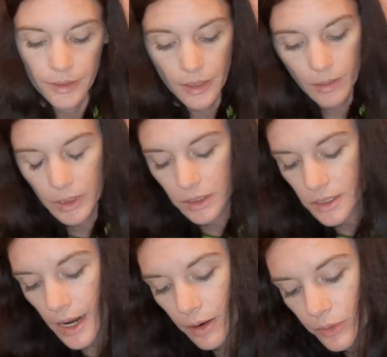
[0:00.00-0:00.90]
I mean, the
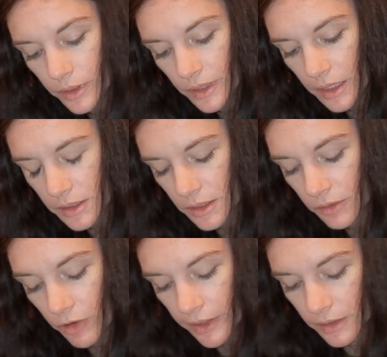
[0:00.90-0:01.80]
Tower, that's
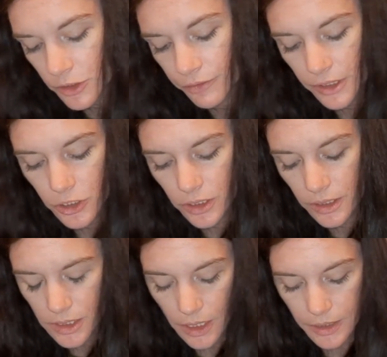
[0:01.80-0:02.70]
divine intervention.
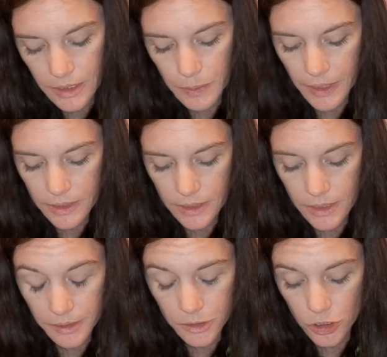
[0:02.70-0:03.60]
It's unexpected,
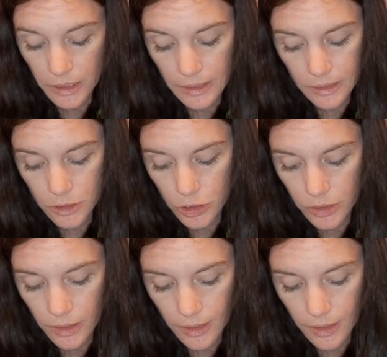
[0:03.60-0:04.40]
sudden change.